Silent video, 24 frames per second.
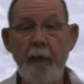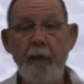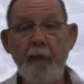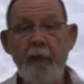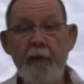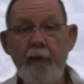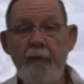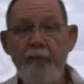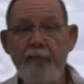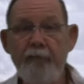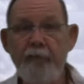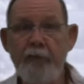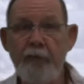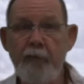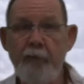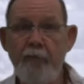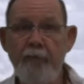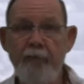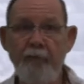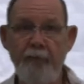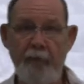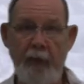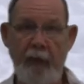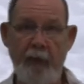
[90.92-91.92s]
If
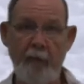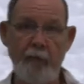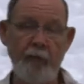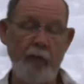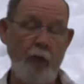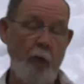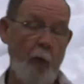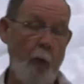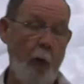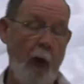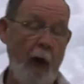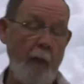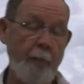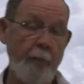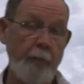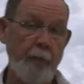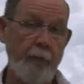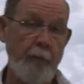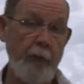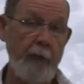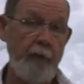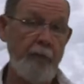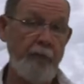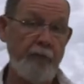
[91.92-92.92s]
you've found
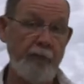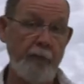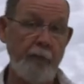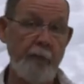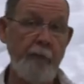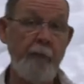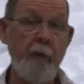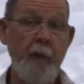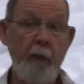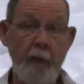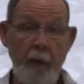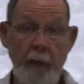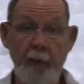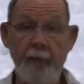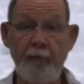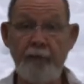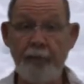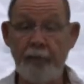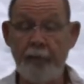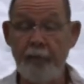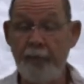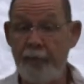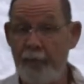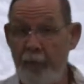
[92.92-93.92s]
cooperation and
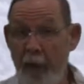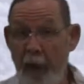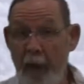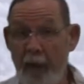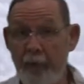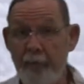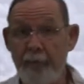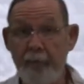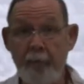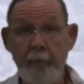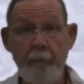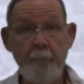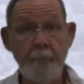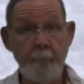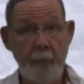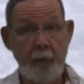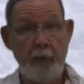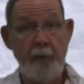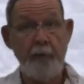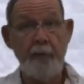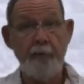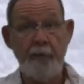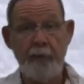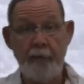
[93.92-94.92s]
success,
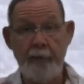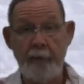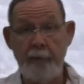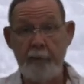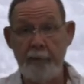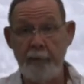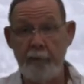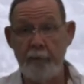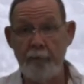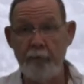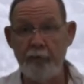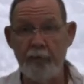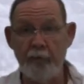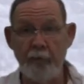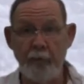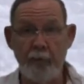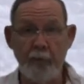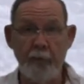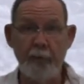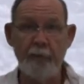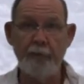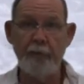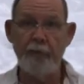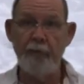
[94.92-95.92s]
continue
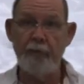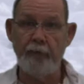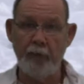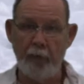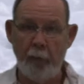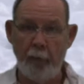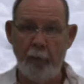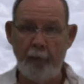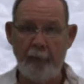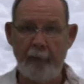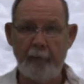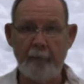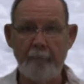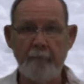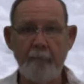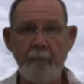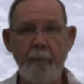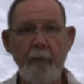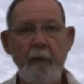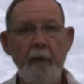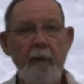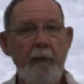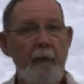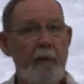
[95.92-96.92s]
doing what you're doing.
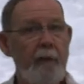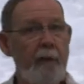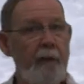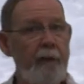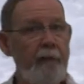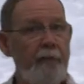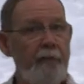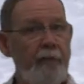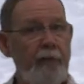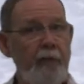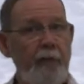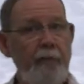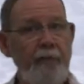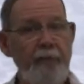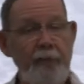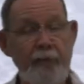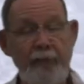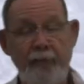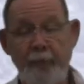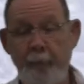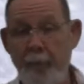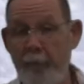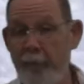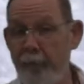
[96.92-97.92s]
If you've
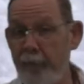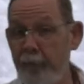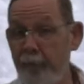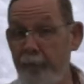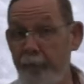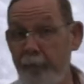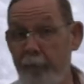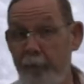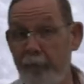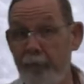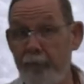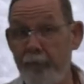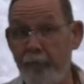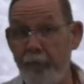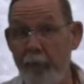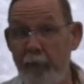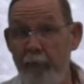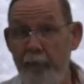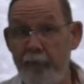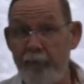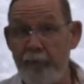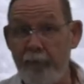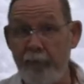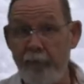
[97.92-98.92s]
experienced
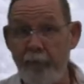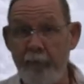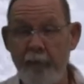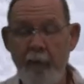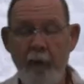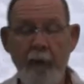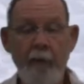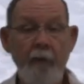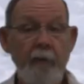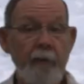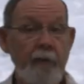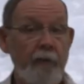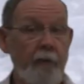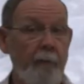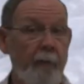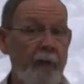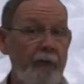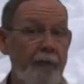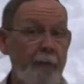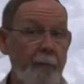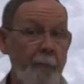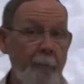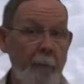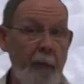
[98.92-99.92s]
frustration, you
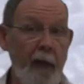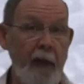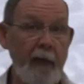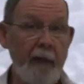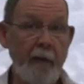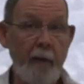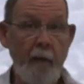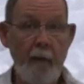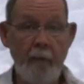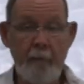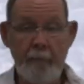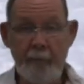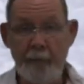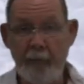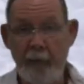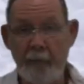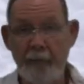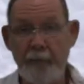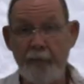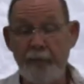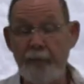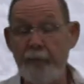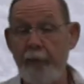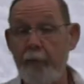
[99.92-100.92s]
must make
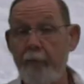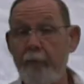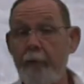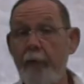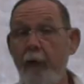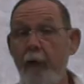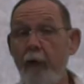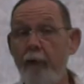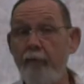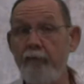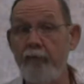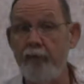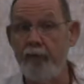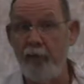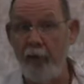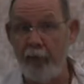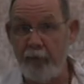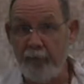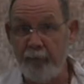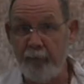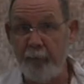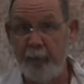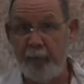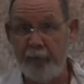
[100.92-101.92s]
necessary
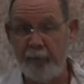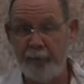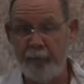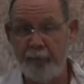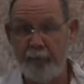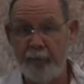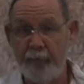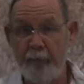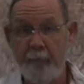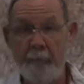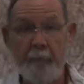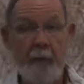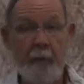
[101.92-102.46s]
adjustments.